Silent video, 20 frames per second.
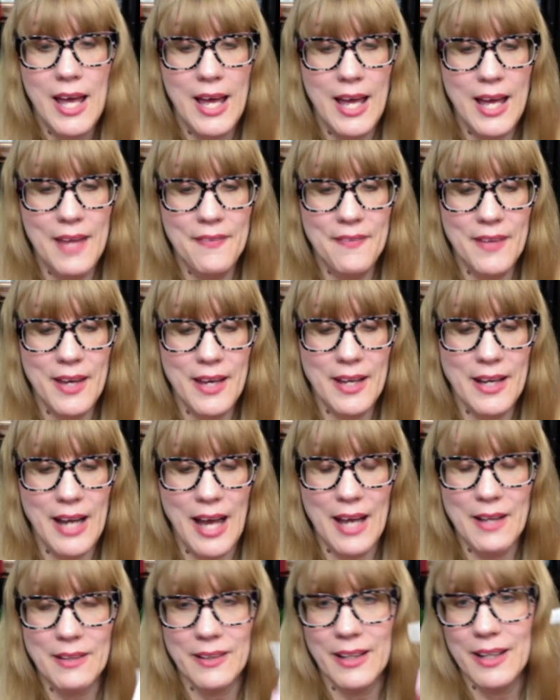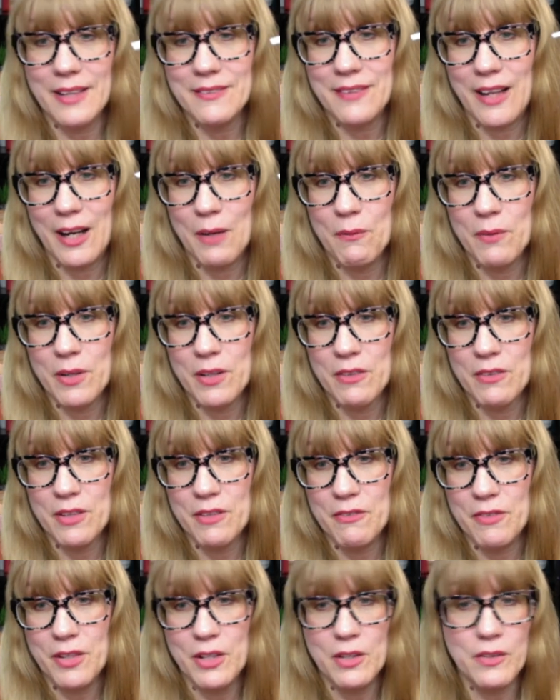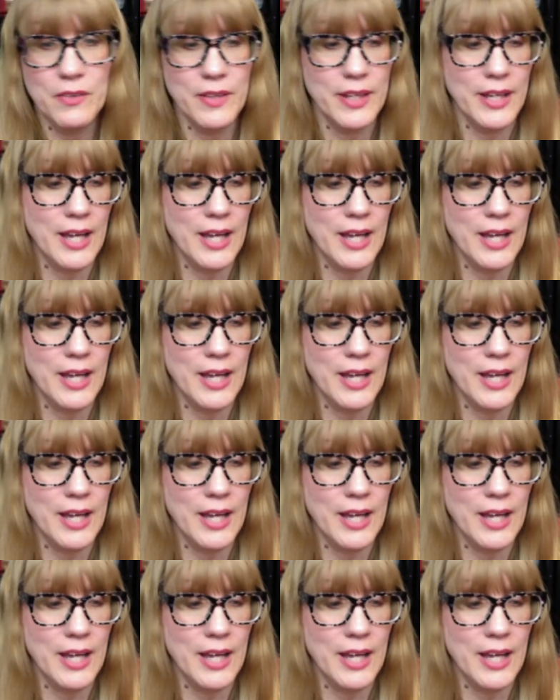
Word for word: and then I, like I said, I want to review the,